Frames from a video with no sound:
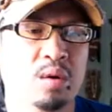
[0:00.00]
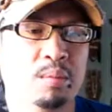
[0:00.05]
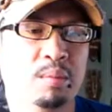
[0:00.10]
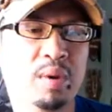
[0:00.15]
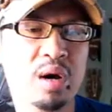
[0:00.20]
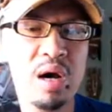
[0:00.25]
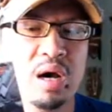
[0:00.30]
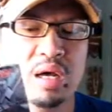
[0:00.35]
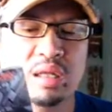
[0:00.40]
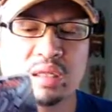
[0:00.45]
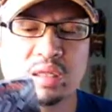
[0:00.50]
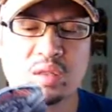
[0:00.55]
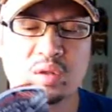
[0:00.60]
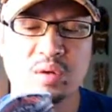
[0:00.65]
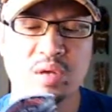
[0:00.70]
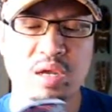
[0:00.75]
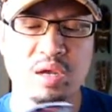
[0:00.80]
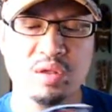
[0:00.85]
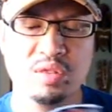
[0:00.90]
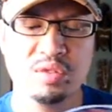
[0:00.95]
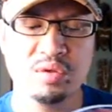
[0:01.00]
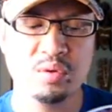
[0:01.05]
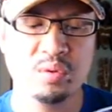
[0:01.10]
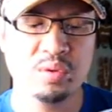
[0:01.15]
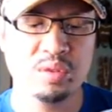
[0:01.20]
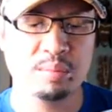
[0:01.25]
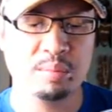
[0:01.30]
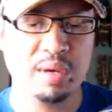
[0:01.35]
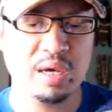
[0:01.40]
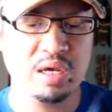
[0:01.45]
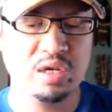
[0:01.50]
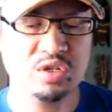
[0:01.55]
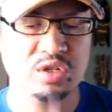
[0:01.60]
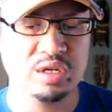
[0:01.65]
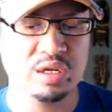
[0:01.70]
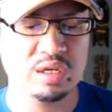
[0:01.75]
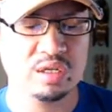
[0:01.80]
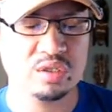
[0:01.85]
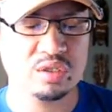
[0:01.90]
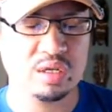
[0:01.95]
But looking through the
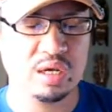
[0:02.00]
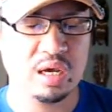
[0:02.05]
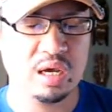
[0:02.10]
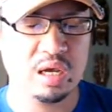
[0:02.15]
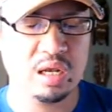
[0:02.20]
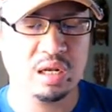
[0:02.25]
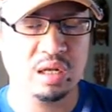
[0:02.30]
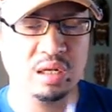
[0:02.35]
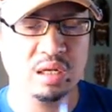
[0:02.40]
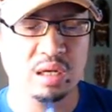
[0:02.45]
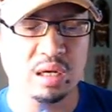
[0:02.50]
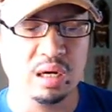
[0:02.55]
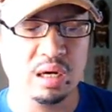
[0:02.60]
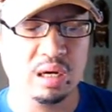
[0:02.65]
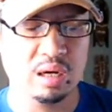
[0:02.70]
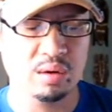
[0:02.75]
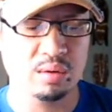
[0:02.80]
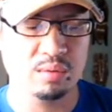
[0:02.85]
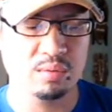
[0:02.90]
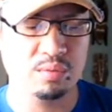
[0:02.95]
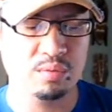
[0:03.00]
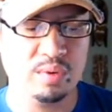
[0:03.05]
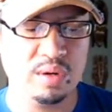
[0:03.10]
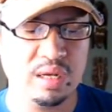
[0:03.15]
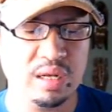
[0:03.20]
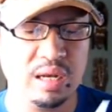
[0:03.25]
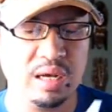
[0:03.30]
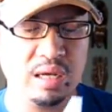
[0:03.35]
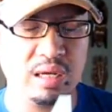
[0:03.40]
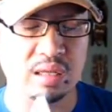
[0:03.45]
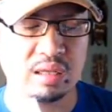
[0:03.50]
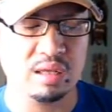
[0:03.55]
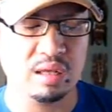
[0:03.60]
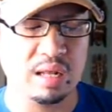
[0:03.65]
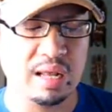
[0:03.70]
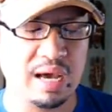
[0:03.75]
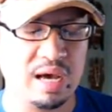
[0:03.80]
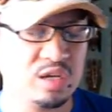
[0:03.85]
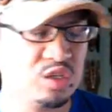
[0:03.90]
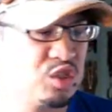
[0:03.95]
pages and reading
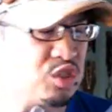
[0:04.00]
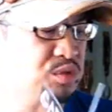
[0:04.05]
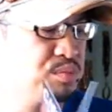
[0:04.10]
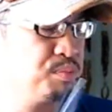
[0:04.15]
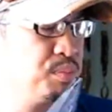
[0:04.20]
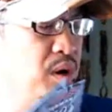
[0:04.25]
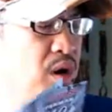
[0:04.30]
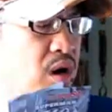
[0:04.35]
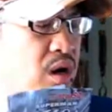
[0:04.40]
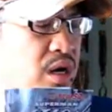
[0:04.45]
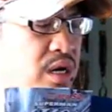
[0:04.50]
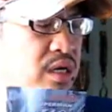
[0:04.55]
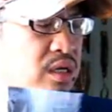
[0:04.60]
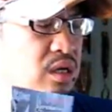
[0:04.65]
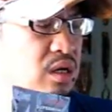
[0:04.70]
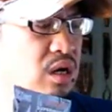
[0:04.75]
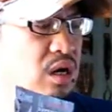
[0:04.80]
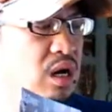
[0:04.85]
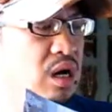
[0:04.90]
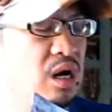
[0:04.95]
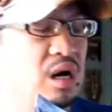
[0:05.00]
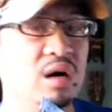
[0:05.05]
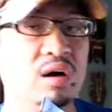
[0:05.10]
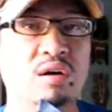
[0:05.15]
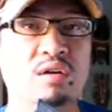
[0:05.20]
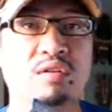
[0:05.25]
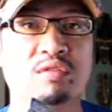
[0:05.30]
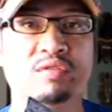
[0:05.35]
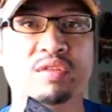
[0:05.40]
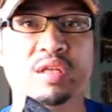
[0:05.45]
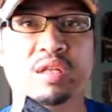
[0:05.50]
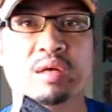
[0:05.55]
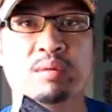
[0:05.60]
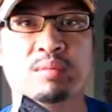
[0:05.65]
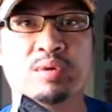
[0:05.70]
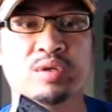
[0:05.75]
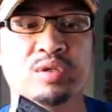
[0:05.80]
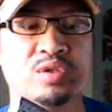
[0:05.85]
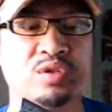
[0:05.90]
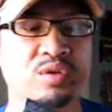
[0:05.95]
the last part of the
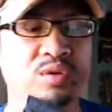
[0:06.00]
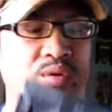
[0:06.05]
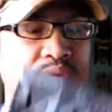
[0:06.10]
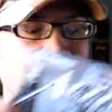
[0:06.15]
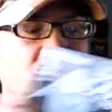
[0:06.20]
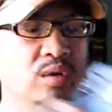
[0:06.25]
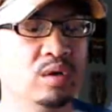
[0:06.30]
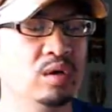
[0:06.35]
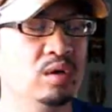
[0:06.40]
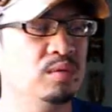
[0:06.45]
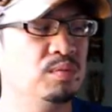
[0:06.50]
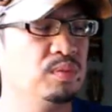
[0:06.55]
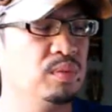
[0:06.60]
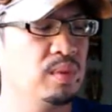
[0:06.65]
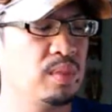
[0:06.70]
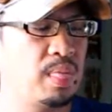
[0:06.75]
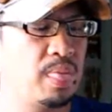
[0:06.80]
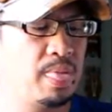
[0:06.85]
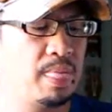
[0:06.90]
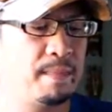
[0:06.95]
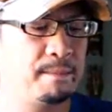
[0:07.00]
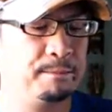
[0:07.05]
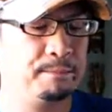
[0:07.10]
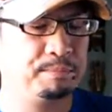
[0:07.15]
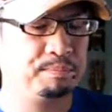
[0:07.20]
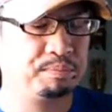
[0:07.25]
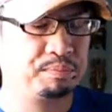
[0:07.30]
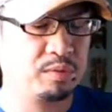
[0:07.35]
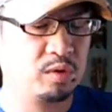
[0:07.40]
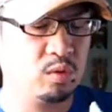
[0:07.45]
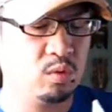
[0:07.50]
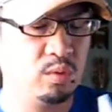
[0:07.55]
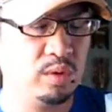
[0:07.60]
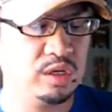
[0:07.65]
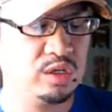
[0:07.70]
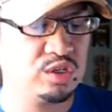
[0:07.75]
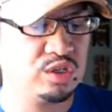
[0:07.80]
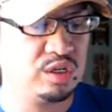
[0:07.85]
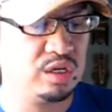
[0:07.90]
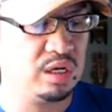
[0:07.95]
number 2,
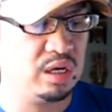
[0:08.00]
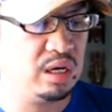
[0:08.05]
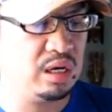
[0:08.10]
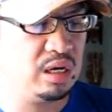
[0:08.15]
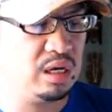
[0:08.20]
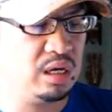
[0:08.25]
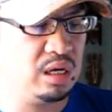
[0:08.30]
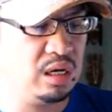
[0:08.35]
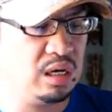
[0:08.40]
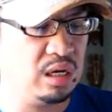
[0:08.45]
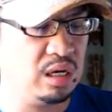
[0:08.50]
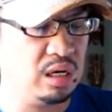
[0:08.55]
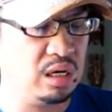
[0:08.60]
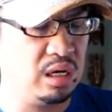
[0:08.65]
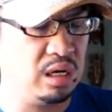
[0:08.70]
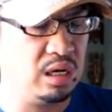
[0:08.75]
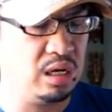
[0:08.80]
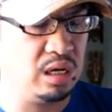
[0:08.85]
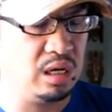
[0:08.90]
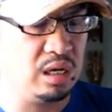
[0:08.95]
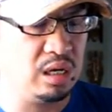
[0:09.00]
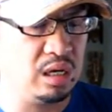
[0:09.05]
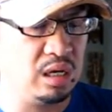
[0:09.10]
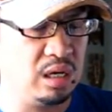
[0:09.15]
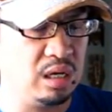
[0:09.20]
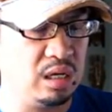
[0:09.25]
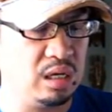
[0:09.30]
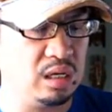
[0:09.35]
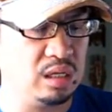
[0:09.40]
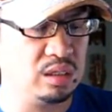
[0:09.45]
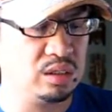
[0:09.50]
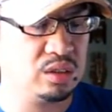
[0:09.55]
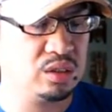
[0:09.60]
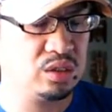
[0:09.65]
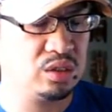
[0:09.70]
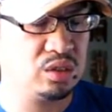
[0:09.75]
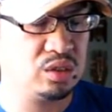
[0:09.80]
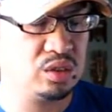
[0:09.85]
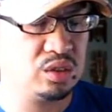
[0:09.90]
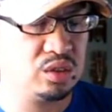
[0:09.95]
which is,
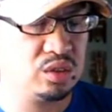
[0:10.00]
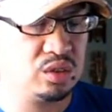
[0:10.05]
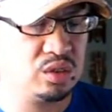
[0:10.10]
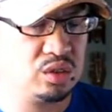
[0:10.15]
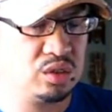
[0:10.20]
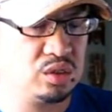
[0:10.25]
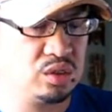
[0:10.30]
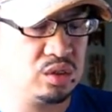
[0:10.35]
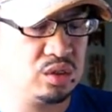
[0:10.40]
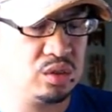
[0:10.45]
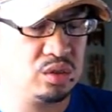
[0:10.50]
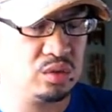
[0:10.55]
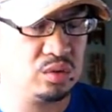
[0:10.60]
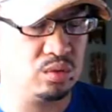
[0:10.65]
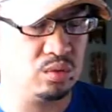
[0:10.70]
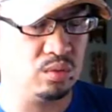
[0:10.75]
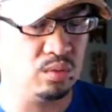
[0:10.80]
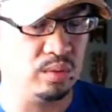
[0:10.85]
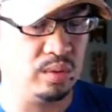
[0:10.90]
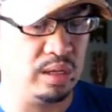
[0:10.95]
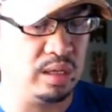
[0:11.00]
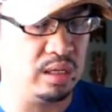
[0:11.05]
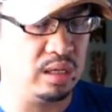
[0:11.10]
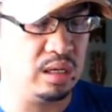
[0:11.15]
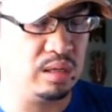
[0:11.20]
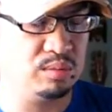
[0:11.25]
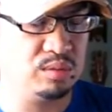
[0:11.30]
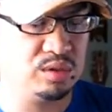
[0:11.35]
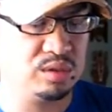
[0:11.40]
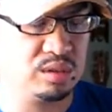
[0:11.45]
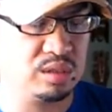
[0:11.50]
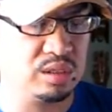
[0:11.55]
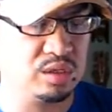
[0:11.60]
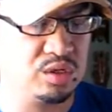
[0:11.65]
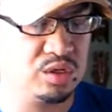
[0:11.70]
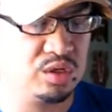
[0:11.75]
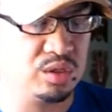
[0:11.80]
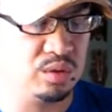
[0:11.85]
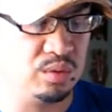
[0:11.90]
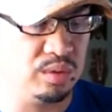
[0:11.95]
wait, I'm just
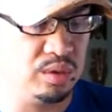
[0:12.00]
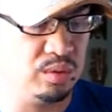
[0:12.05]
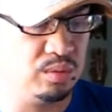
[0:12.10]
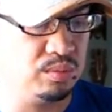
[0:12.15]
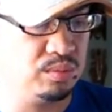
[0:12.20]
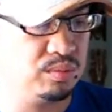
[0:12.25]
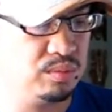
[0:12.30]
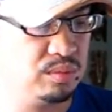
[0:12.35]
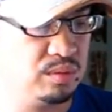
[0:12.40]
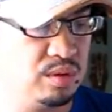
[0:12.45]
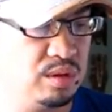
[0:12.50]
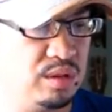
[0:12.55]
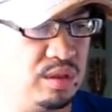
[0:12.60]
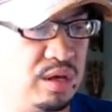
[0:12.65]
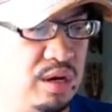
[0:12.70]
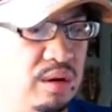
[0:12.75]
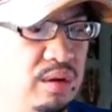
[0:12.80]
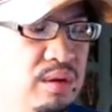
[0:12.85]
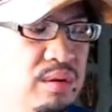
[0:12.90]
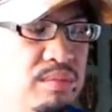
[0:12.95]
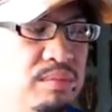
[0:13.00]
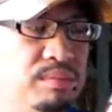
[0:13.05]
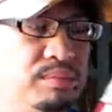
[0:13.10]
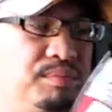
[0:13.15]
gonna show you there.